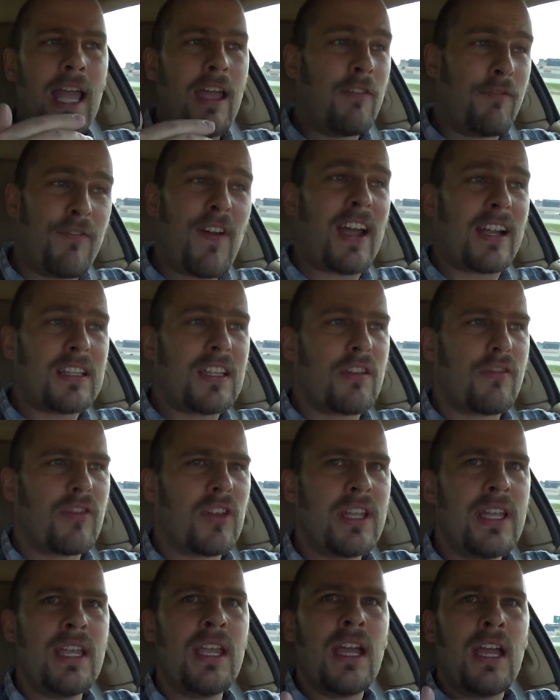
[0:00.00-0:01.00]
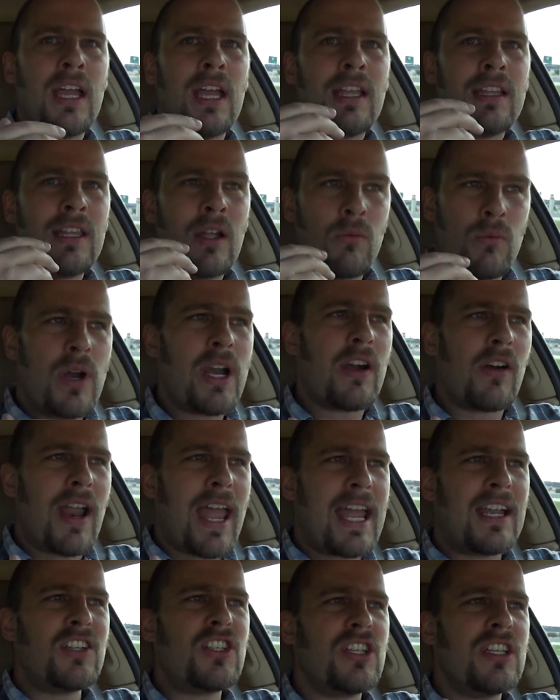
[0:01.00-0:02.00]
effectively, the rear
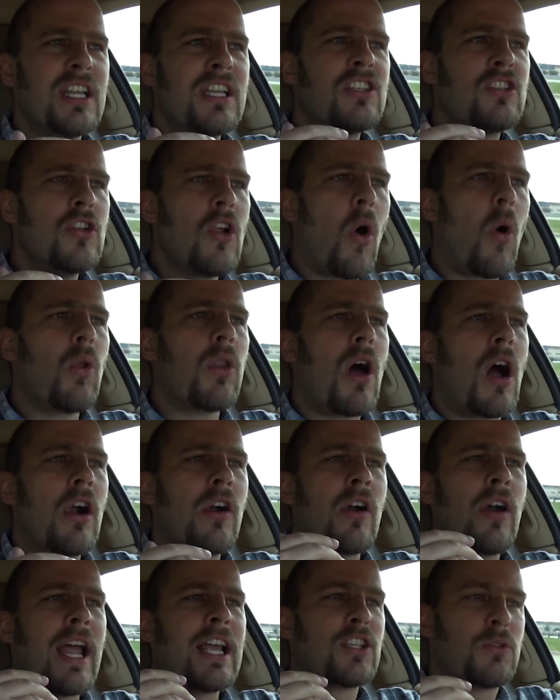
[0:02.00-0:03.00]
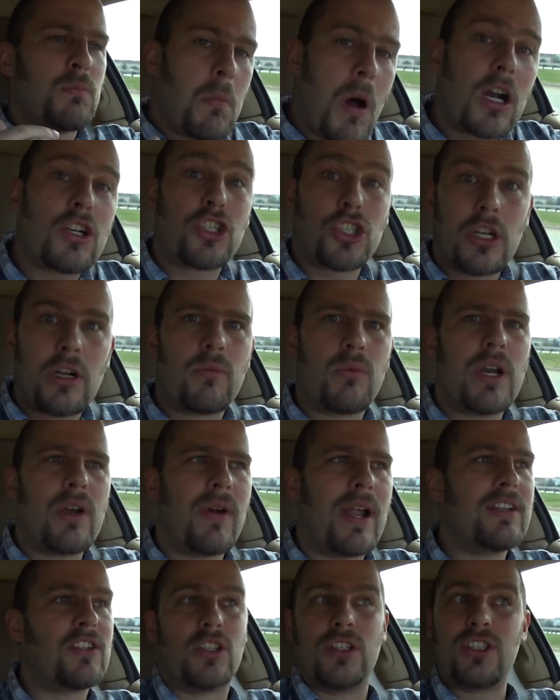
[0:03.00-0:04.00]
engine is no longer as much a rear
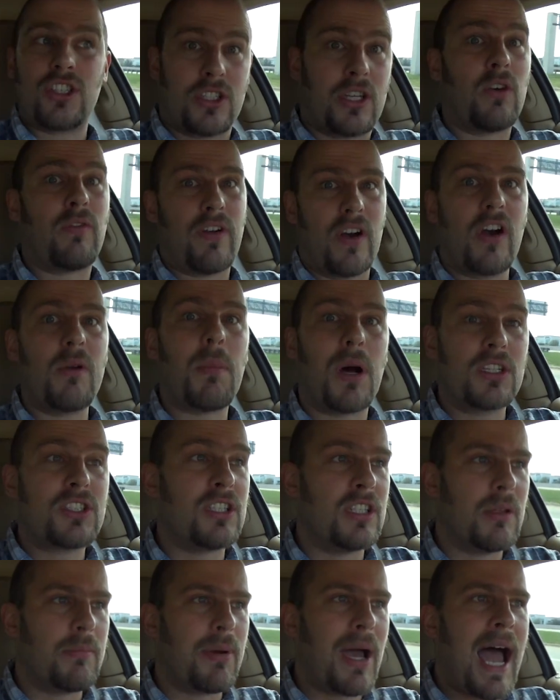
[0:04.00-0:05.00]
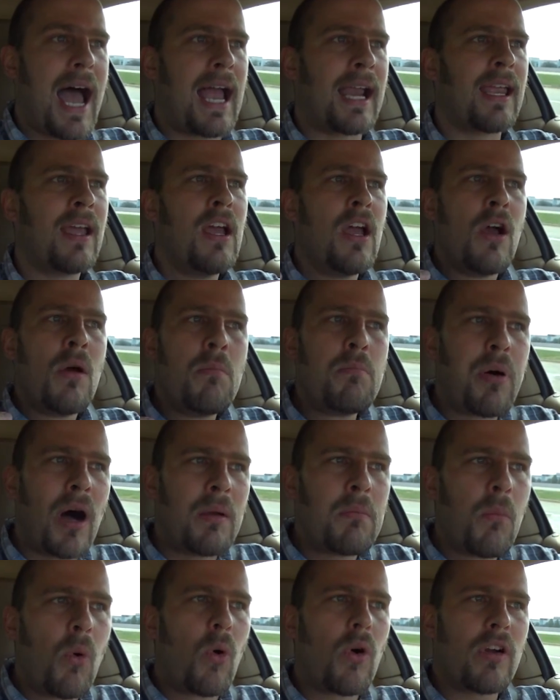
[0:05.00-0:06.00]
engine, still very much in the back, but
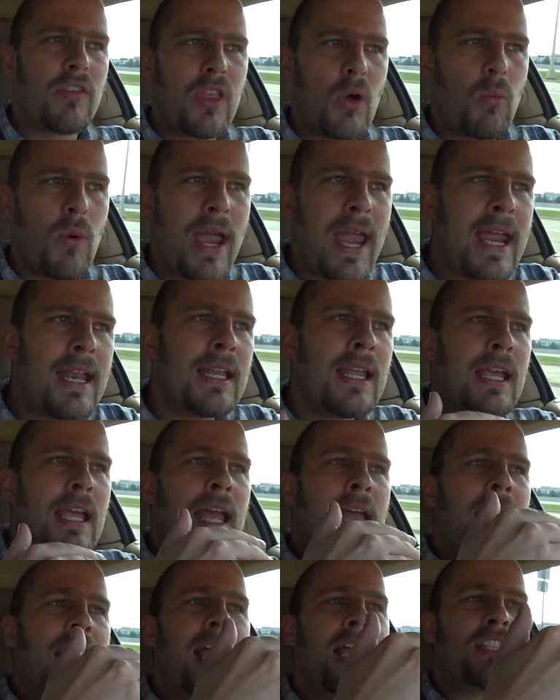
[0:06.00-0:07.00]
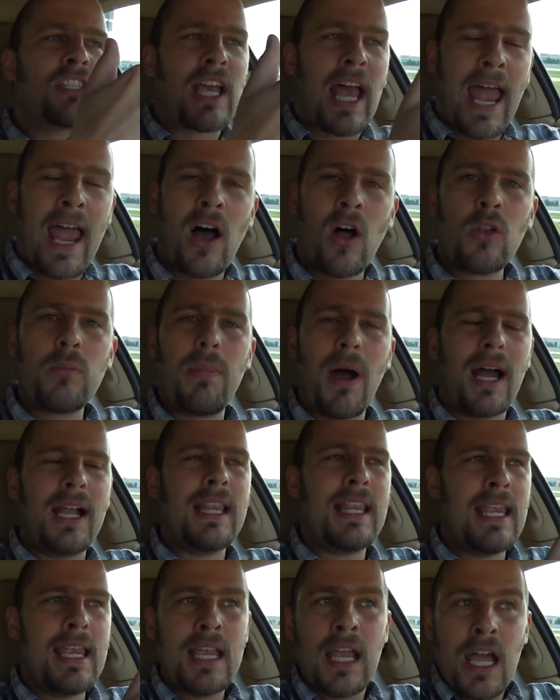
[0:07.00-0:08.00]
more of the weight is held by
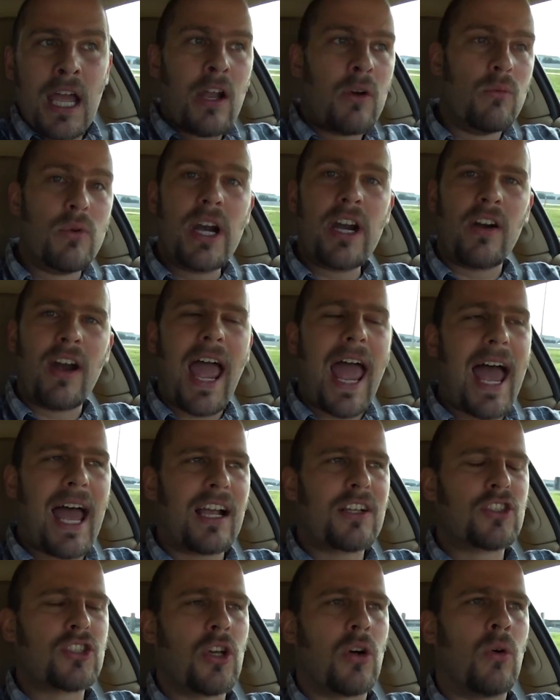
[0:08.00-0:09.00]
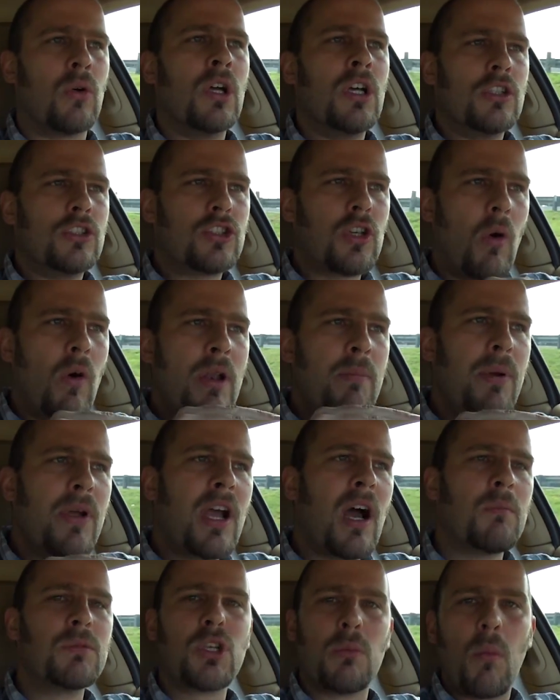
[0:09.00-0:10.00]
the rear axle, so it
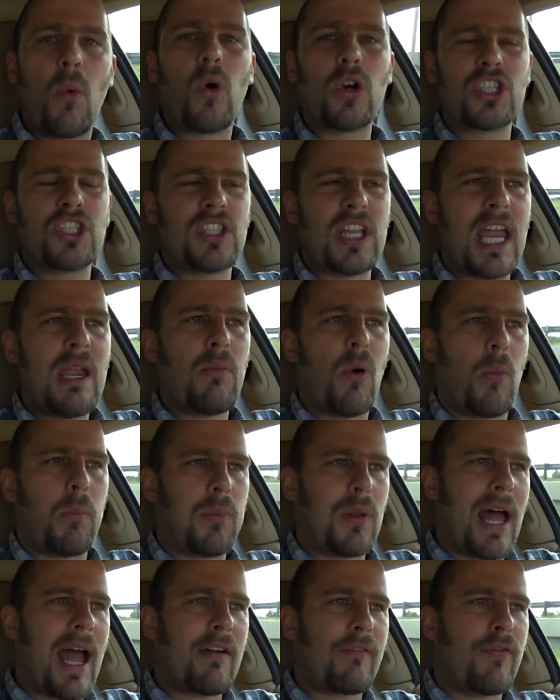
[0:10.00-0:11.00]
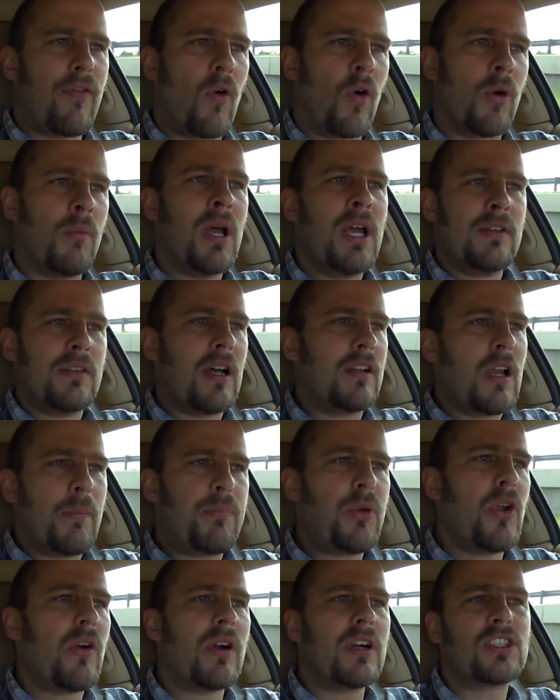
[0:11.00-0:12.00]
becomes a more stable platform. Now the
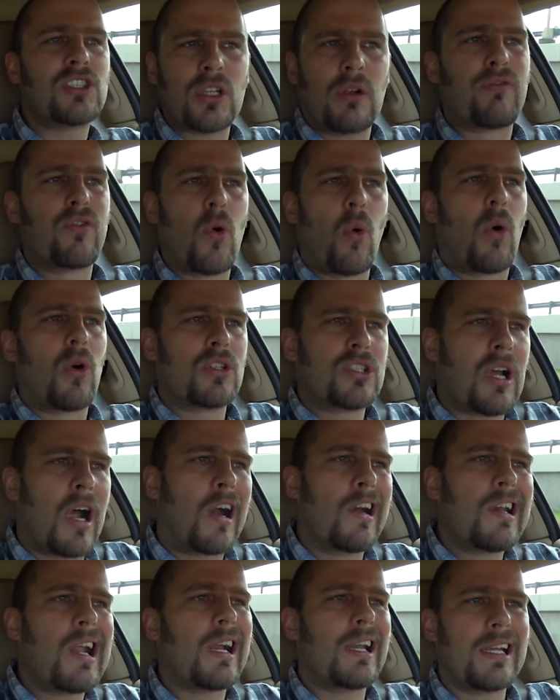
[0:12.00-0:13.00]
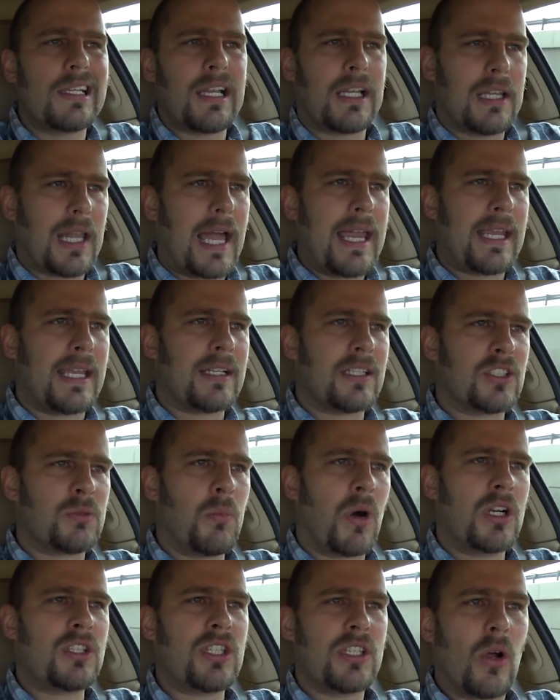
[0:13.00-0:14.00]
purists, of course, are not going to like it as
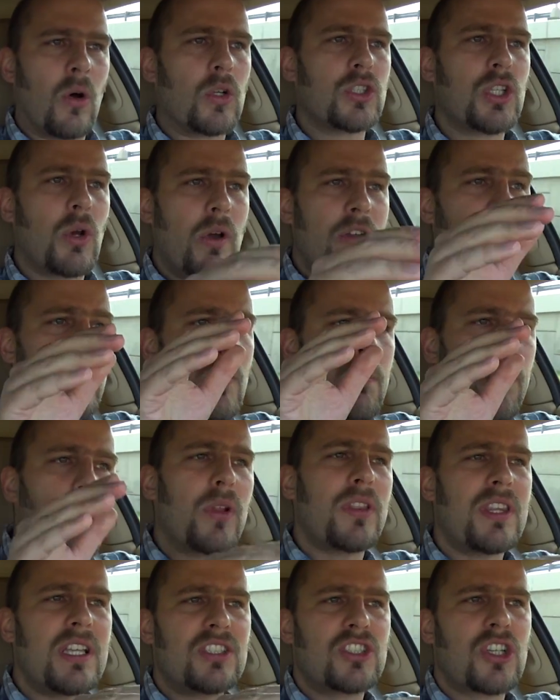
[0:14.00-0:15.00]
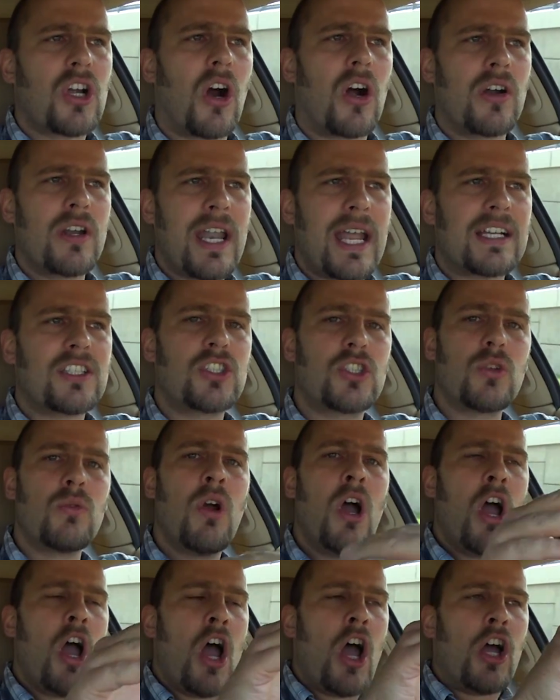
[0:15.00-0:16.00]
much, and also if you put this car next to
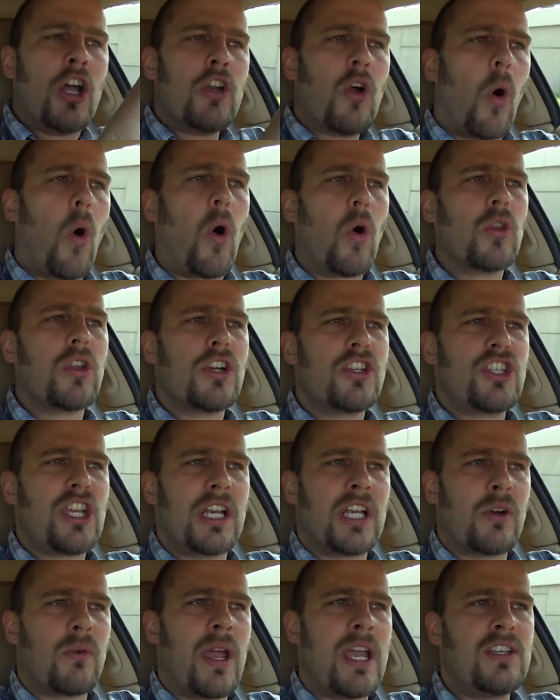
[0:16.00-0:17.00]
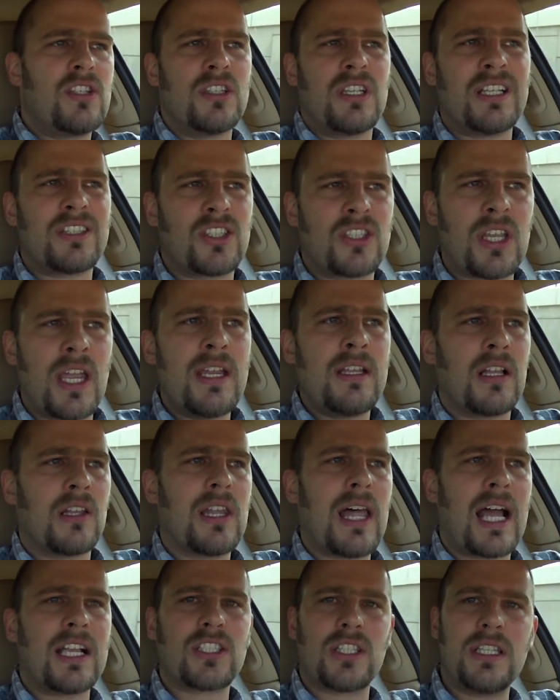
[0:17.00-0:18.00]
an older generation, let's say the
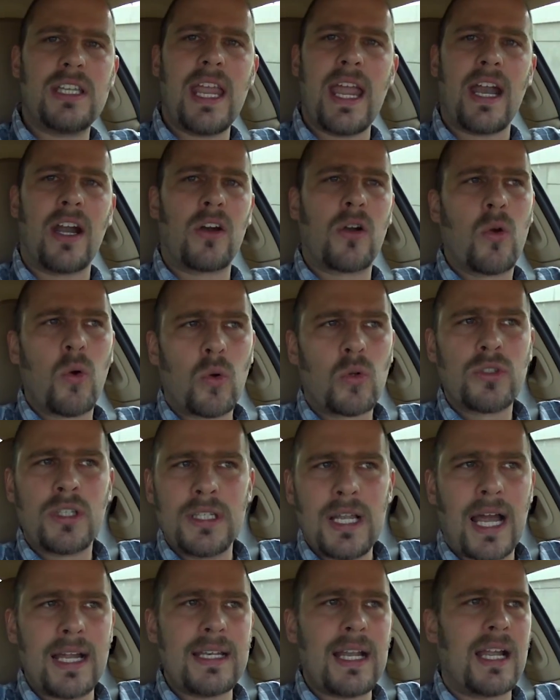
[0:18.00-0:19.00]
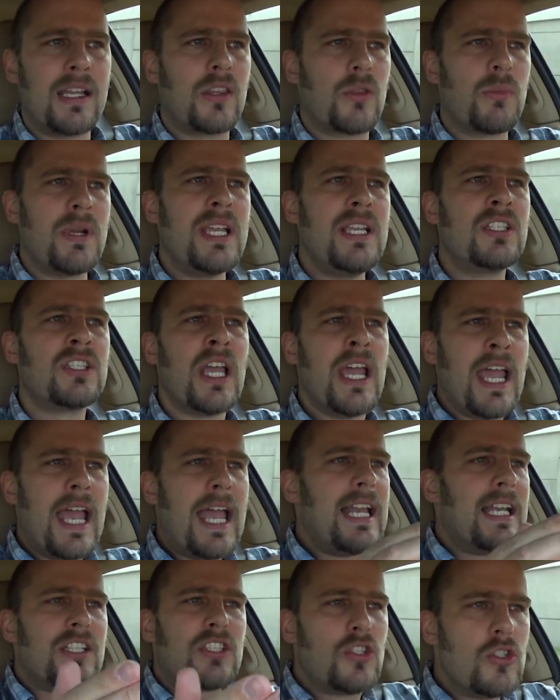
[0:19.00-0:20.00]
last of the air-cooled, the 993s,
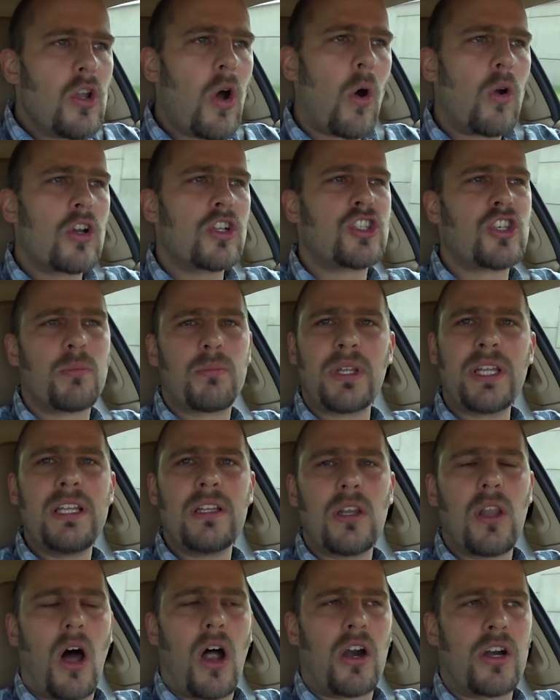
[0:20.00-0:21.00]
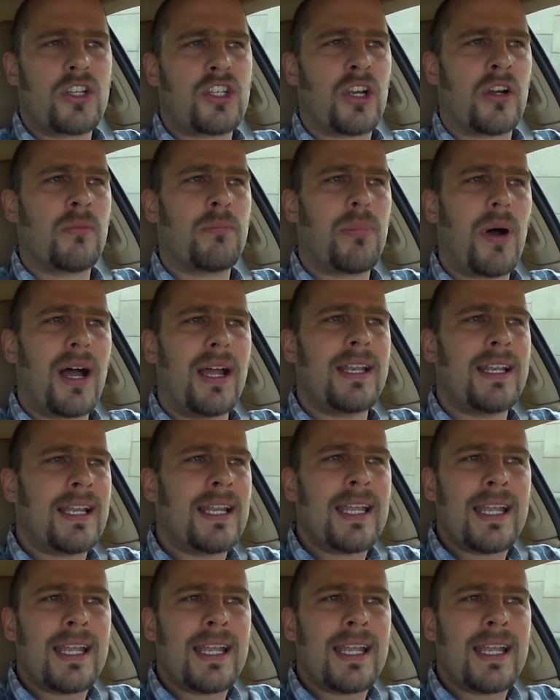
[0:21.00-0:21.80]
it is noticeably larger, but